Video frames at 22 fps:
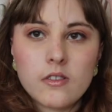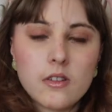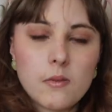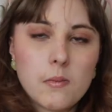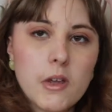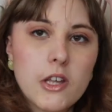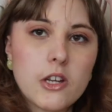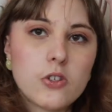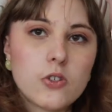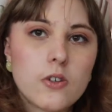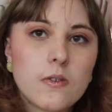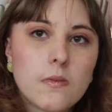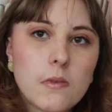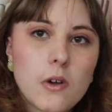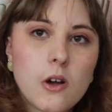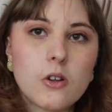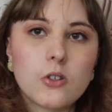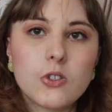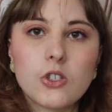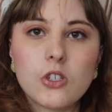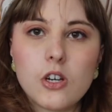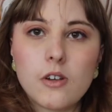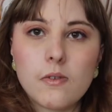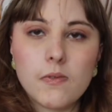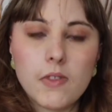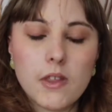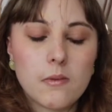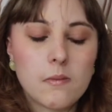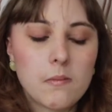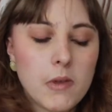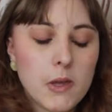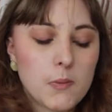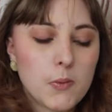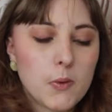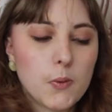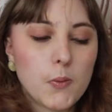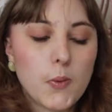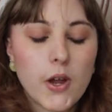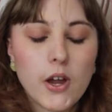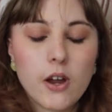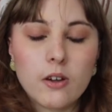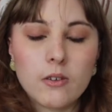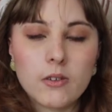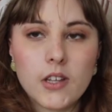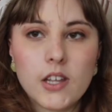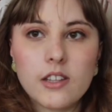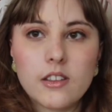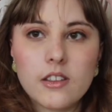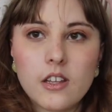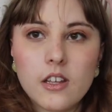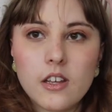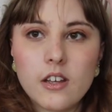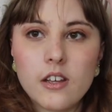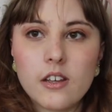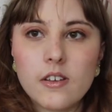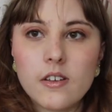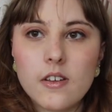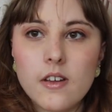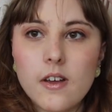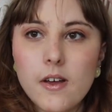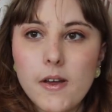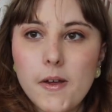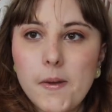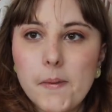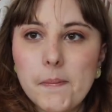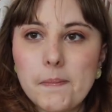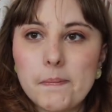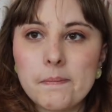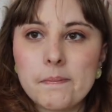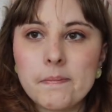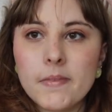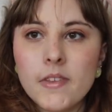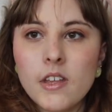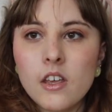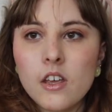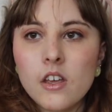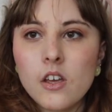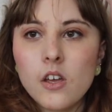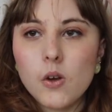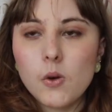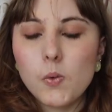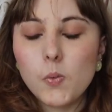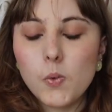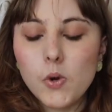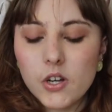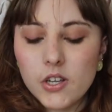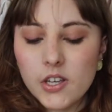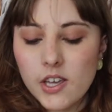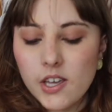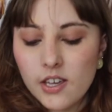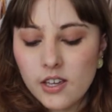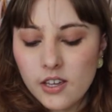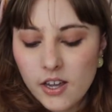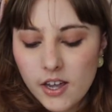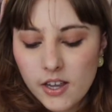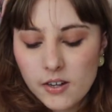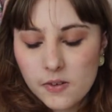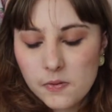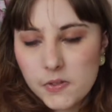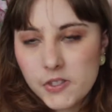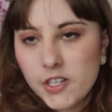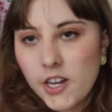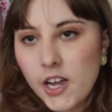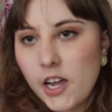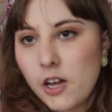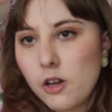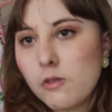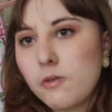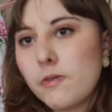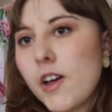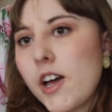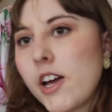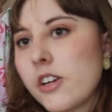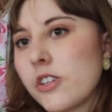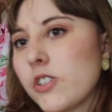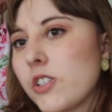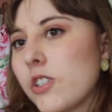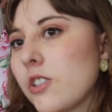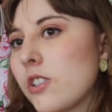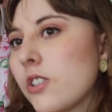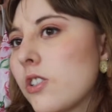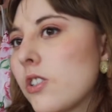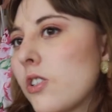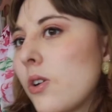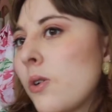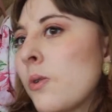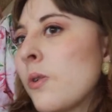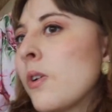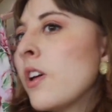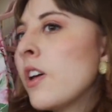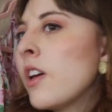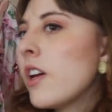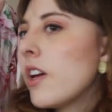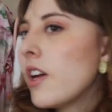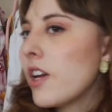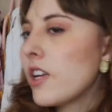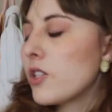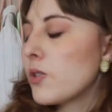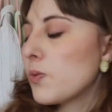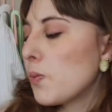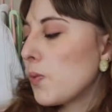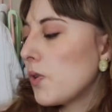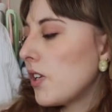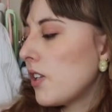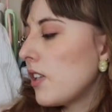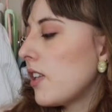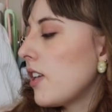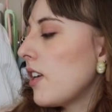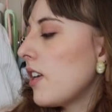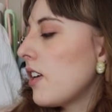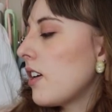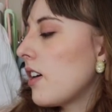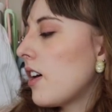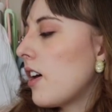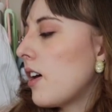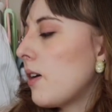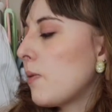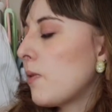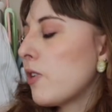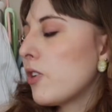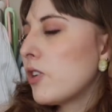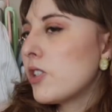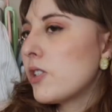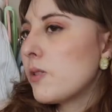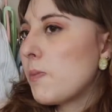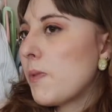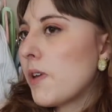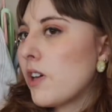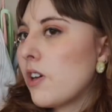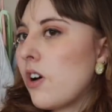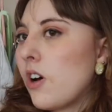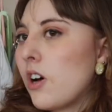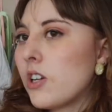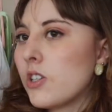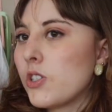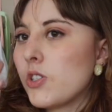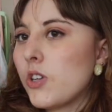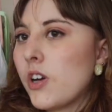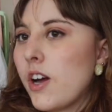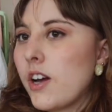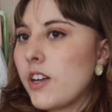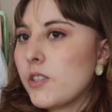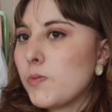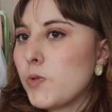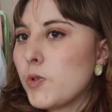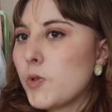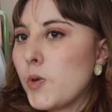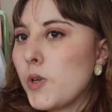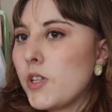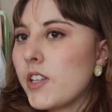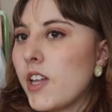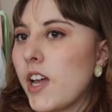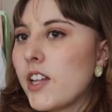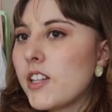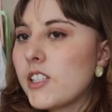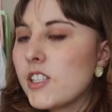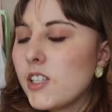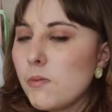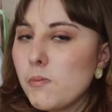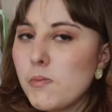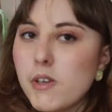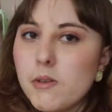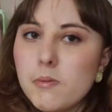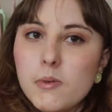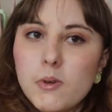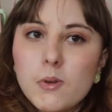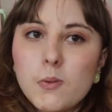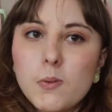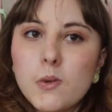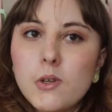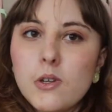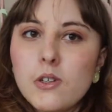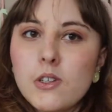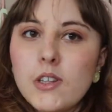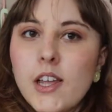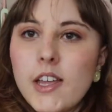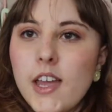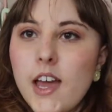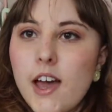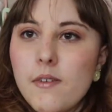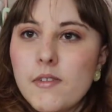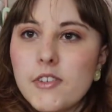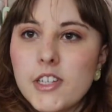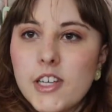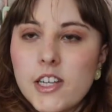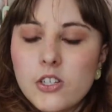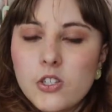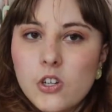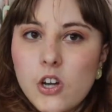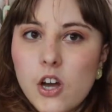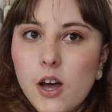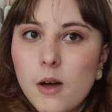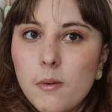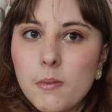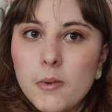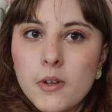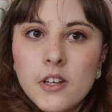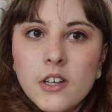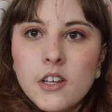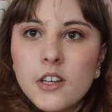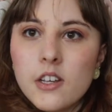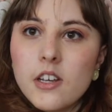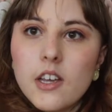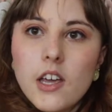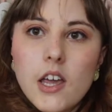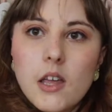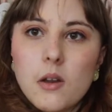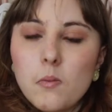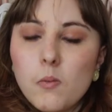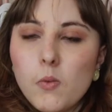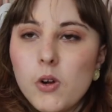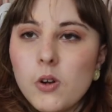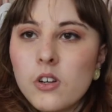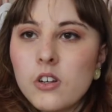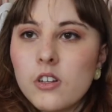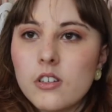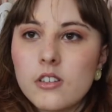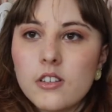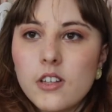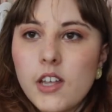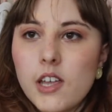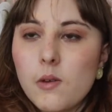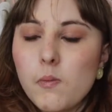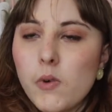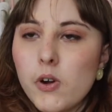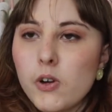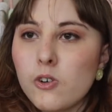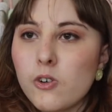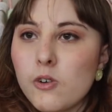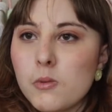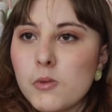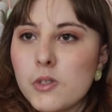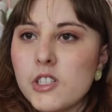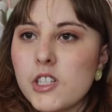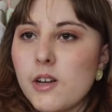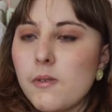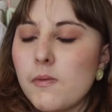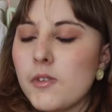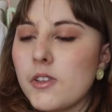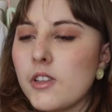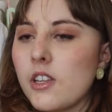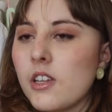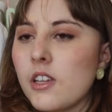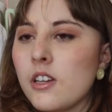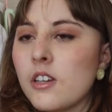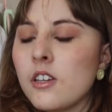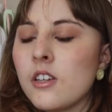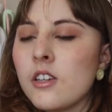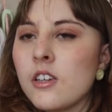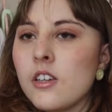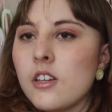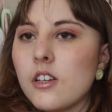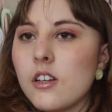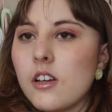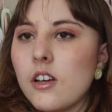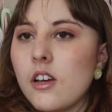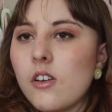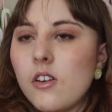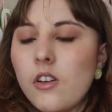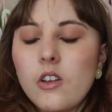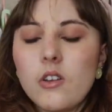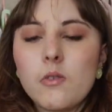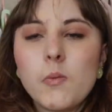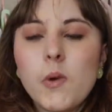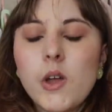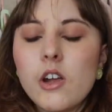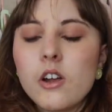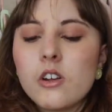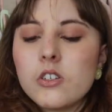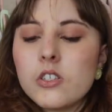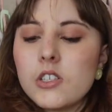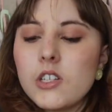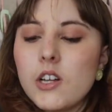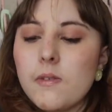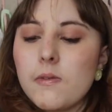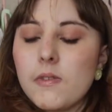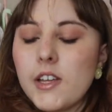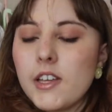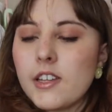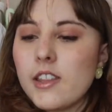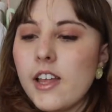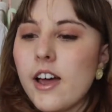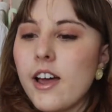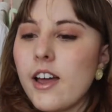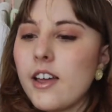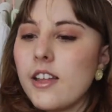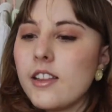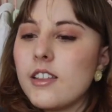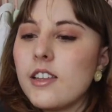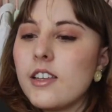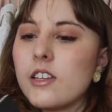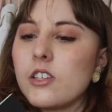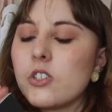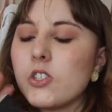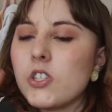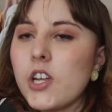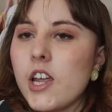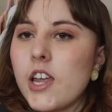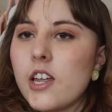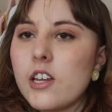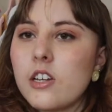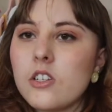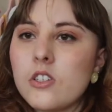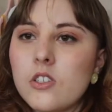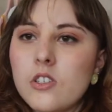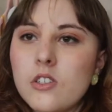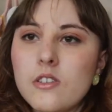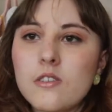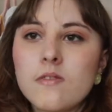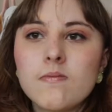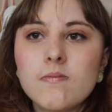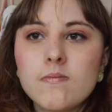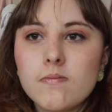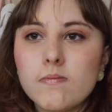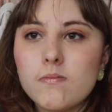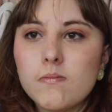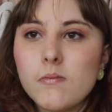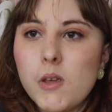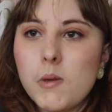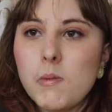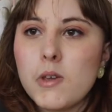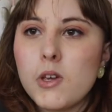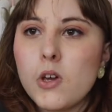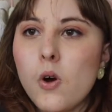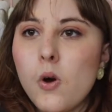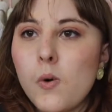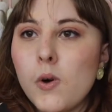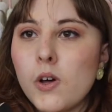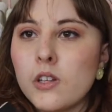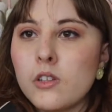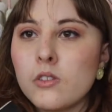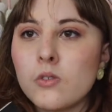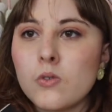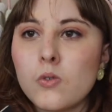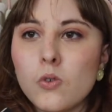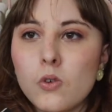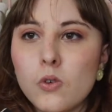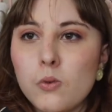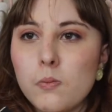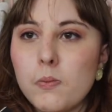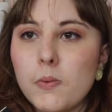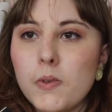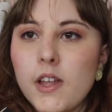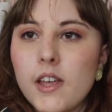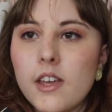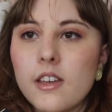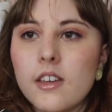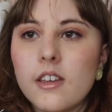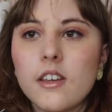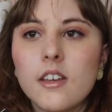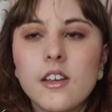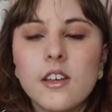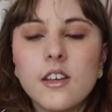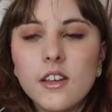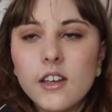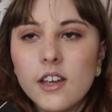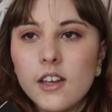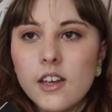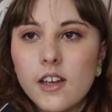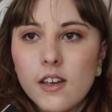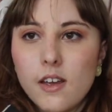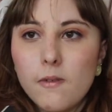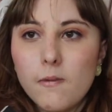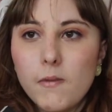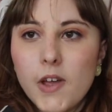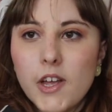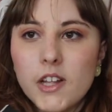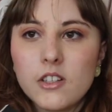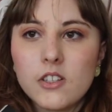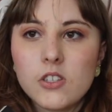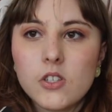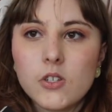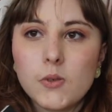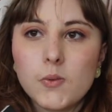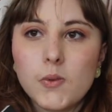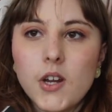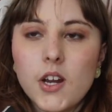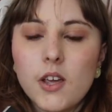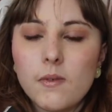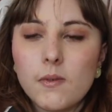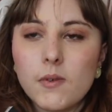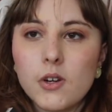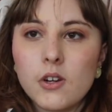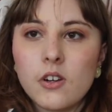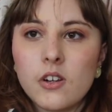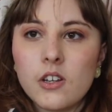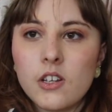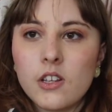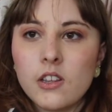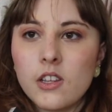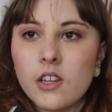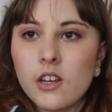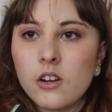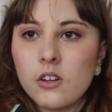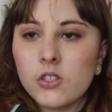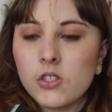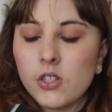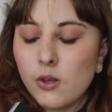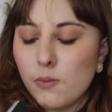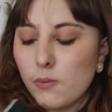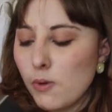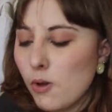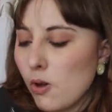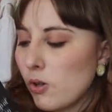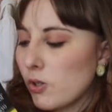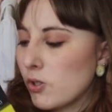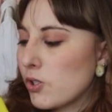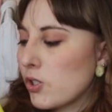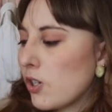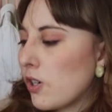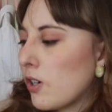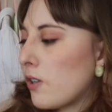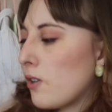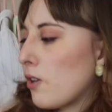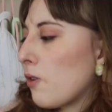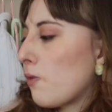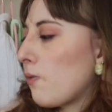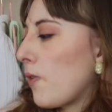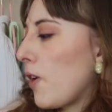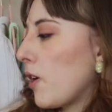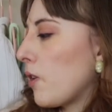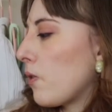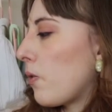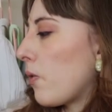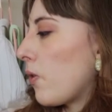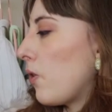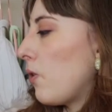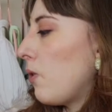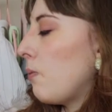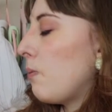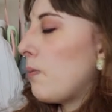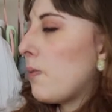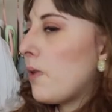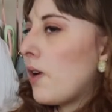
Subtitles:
the mainstream culture if people wear like the working kind of style fashion. So it's really, there is a big contrast between that, and some people will like have a day job and work, like wear normal stuff and then and wear stuff like that and then change and maybe go on group like events or whatever in their subculture and their friend group,